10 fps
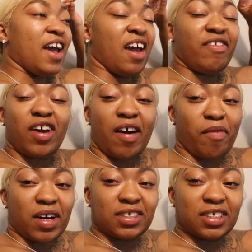If you have
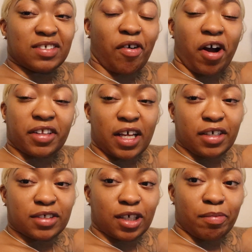watched this far,
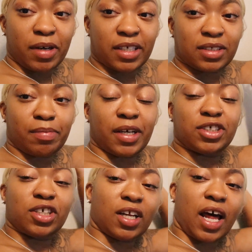thank you so much. Make
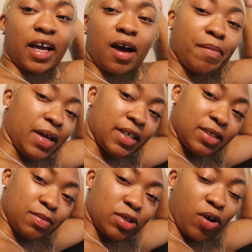sure to like, comment, and
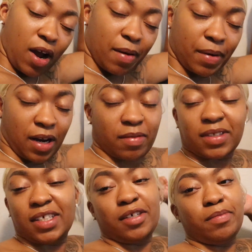subscribe. And I will
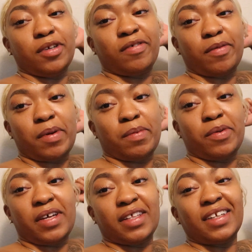see you beautiful
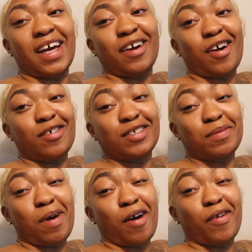people either later on
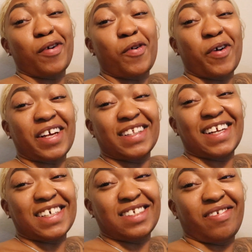tomorrow or in the
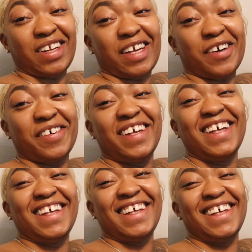next video.
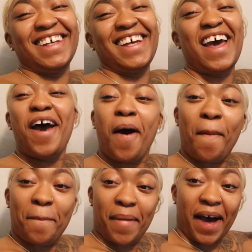
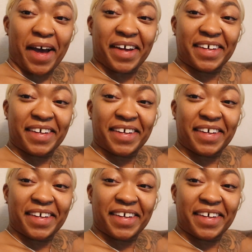Bye.